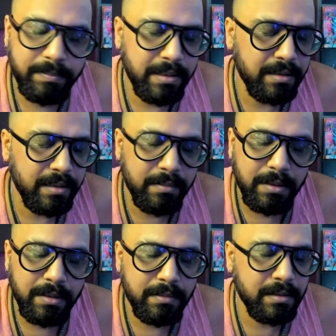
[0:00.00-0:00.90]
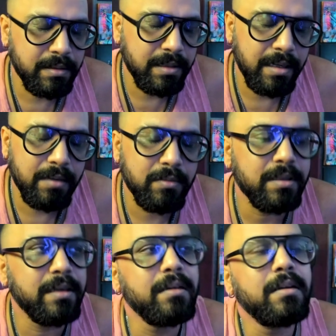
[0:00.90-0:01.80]
please let me just stand
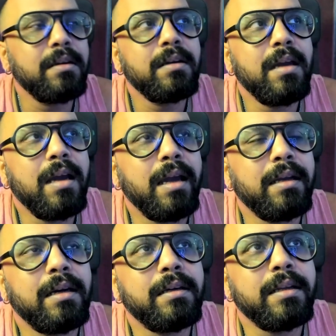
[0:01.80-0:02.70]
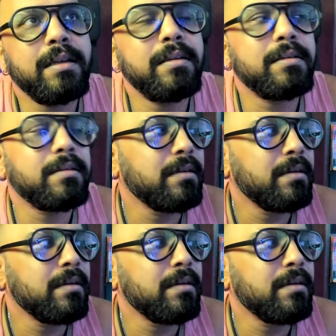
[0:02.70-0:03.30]
outside, I can't take this.